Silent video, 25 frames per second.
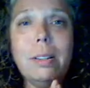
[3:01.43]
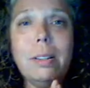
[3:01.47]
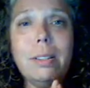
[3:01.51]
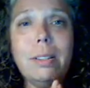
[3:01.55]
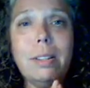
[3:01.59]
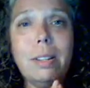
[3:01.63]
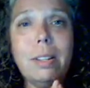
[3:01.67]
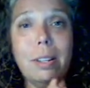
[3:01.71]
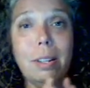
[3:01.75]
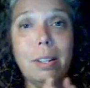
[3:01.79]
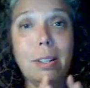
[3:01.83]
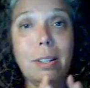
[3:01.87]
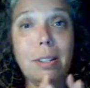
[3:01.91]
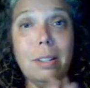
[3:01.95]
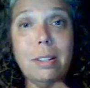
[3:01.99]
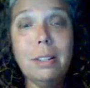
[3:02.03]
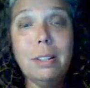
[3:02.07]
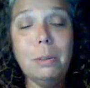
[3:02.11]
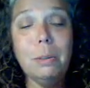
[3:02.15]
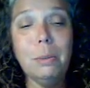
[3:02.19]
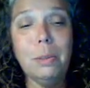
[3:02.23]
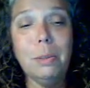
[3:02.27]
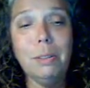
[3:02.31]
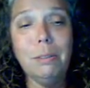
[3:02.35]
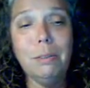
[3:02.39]
is the
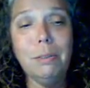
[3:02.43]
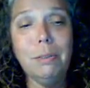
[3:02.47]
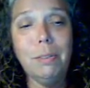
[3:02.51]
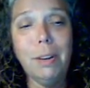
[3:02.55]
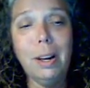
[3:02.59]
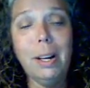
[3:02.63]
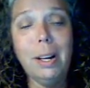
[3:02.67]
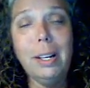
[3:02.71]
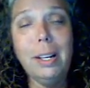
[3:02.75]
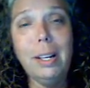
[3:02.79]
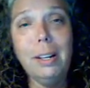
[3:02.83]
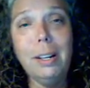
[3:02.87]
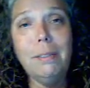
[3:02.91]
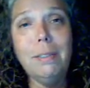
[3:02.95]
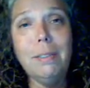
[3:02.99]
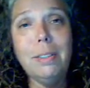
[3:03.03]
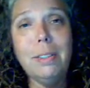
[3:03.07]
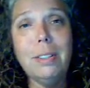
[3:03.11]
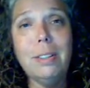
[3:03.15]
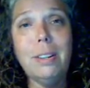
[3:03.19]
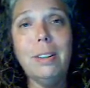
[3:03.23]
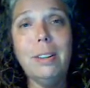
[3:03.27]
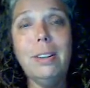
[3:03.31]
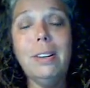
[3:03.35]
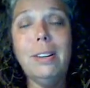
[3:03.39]
easiest one to find out of
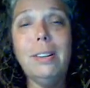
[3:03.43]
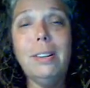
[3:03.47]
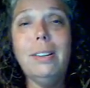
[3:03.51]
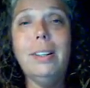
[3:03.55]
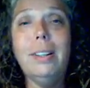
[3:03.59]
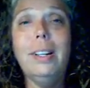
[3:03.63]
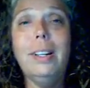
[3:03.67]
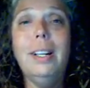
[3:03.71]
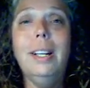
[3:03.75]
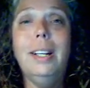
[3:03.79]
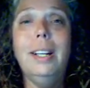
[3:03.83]
us all.